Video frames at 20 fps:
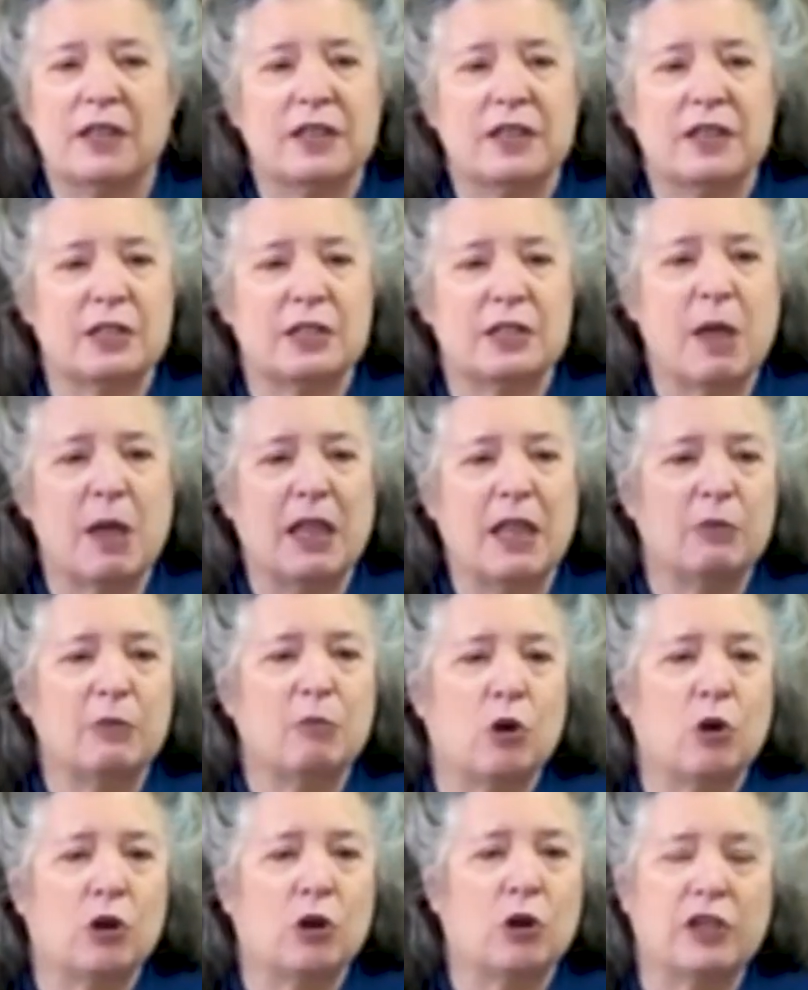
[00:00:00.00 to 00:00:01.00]
smell it
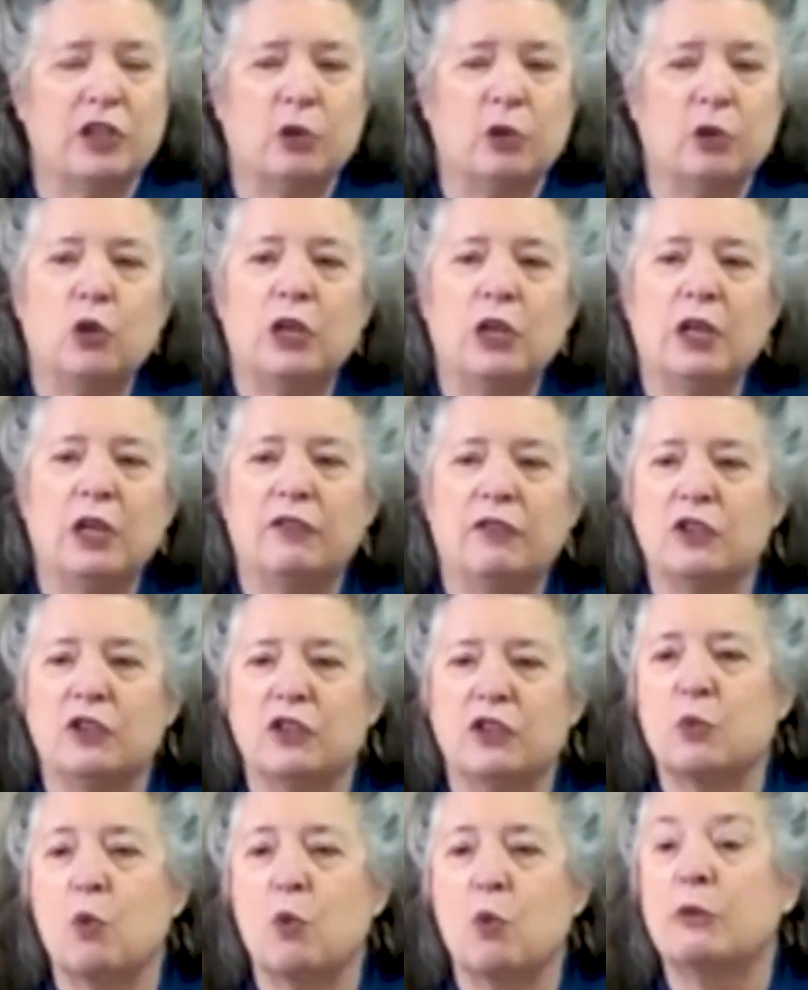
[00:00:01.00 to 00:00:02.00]
more than you would if you
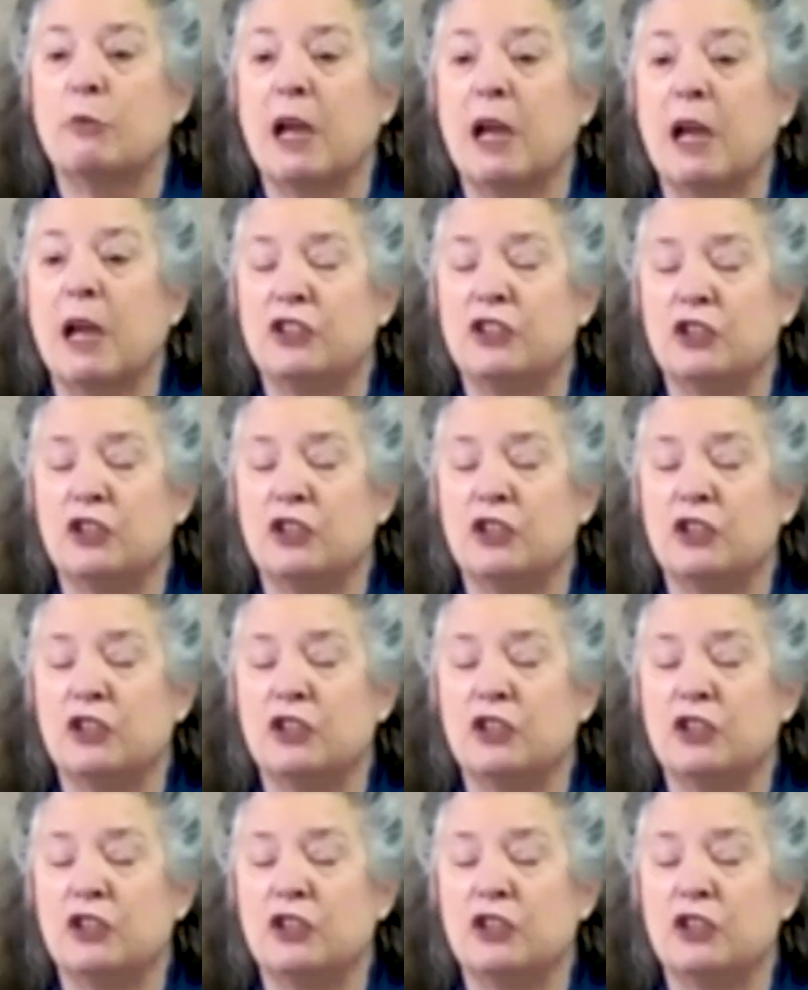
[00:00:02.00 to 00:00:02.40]
just walked by the